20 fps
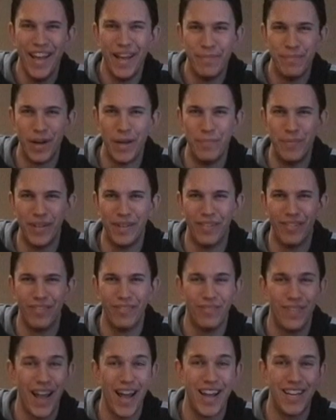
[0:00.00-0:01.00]
Might be
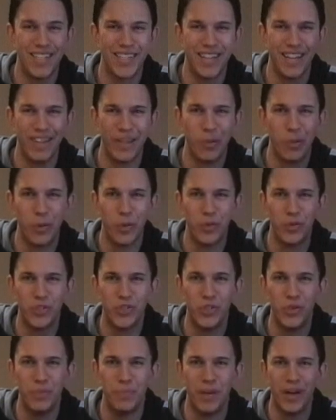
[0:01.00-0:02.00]
asking a little
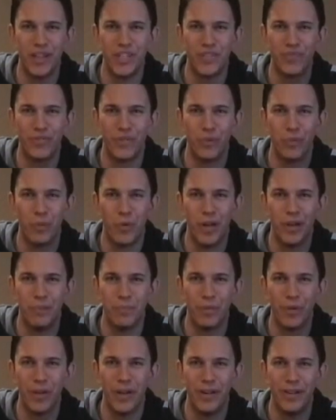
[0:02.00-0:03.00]
too much for one
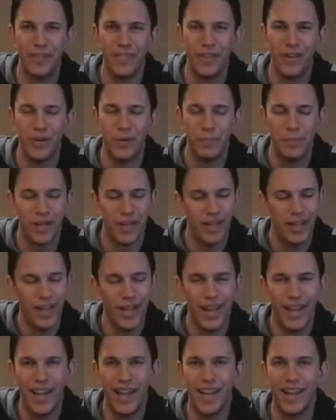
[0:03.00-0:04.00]
player, though. But
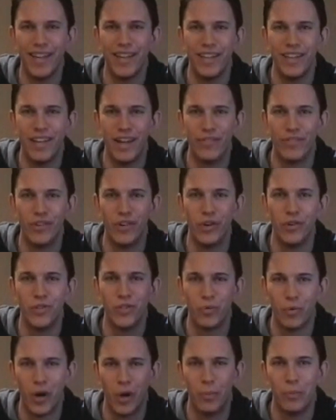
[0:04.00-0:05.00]
hey, you never know.
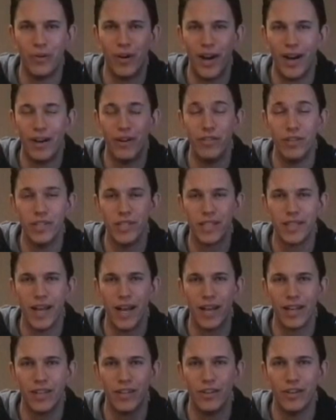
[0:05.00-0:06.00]
Terrell Pryor is
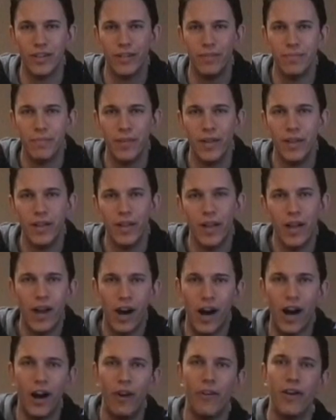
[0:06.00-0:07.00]
that good.
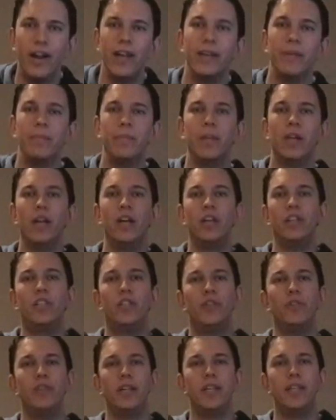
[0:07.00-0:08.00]
All right.
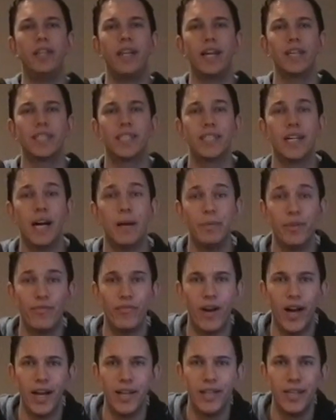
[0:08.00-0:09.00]
Tune in next time to
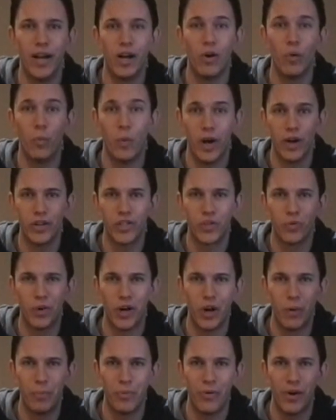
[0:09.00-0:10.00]
find out where
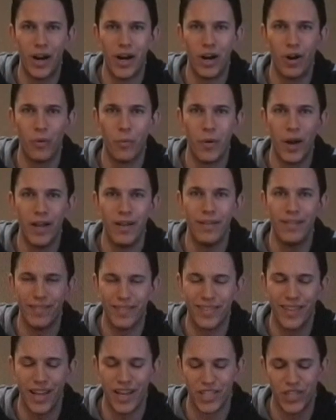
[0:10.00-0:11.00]
Terrell Pryor went.
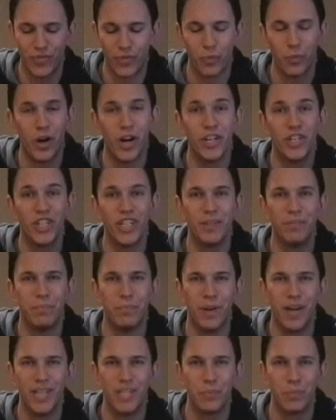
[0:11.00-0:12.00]
Thanks for watching
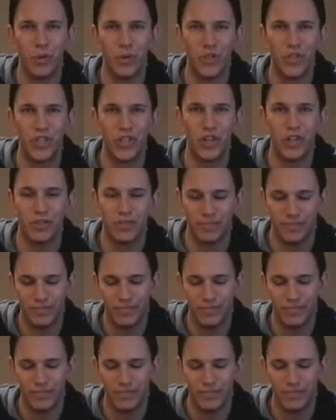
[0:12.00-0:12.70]
My Sports Show.